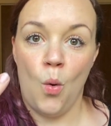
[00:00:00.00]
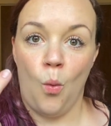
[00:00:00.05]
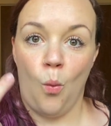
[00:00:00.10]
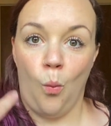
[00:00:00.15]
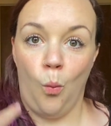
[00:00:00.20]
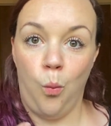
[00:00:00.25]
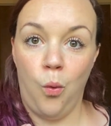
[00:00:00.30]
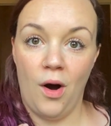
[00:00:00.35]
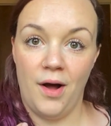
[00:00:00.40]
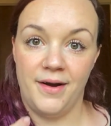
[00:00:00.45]

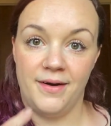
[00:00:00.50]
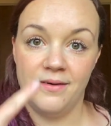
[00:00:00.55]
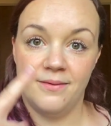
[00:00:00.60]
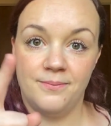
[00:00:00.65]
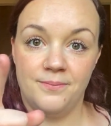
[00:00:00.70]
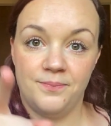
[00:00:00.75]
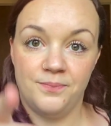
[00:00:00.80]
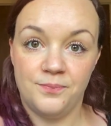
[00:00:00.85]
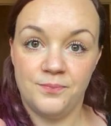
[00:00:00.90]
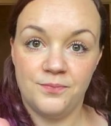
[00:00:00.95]
1,
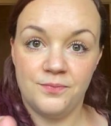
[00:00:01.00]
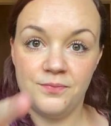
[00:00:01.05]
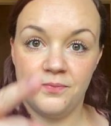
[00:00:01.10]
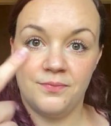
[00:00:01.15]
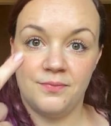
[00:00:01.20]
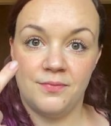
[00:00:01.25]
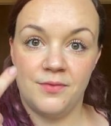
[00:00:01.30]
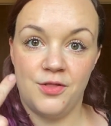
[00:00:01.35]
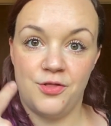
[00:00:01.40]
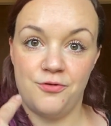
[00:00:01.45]

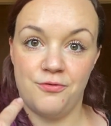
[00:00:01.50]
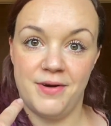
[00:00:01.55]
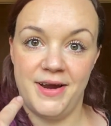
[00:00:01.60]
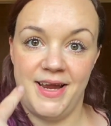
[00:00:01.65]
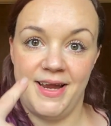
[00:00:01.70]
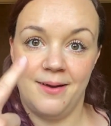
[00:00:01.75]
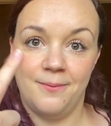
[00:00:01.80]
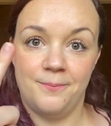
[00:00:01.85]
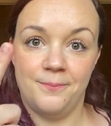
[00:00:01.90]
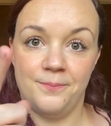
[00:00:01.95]

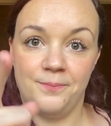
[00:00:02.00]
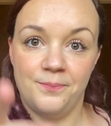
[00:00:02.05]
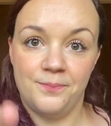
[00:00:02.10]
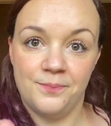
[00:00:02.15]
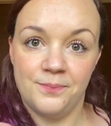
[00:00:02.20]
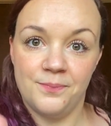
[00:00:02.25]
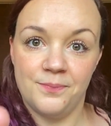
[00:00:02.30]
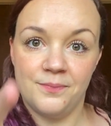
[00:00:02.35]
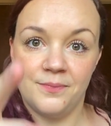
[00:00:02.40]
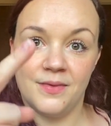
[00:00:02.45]
3,
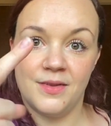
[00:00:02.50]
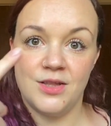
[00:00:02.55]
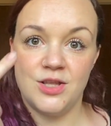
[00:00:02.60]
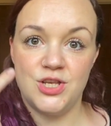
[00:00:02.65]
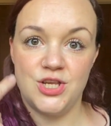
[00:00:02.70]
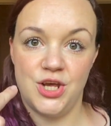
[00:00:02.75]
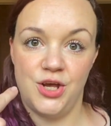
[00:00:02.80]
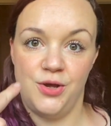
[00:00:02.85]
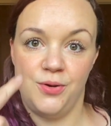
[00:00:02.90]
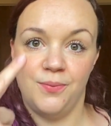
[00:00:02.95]

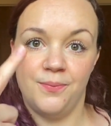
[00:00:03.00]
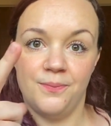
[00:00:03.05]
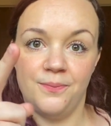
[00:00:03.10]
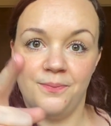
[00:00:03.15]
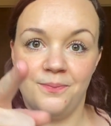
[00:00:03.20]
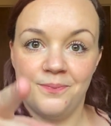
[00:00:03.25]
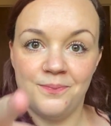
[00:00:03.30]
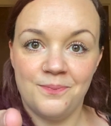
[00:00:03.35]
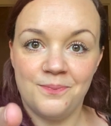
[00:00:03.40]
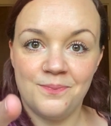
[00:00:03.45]
2,
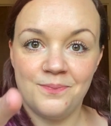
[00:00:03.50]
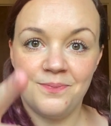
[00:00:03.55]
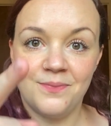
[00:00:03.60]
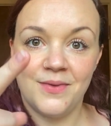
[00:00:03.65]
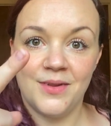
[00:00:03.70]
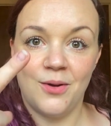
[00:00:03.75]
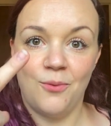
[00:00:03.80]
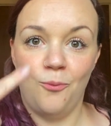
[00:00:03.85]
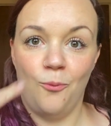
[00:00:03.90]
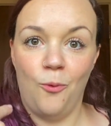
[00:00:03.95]

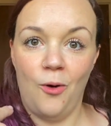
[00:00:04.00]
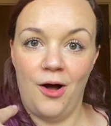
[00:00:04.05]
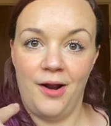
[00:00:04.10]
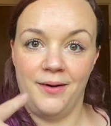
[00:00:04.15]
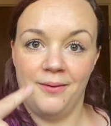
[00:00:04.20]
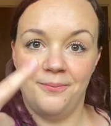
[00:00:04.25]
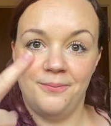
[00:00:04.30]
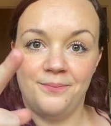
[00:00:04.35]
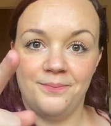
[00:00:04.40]
1,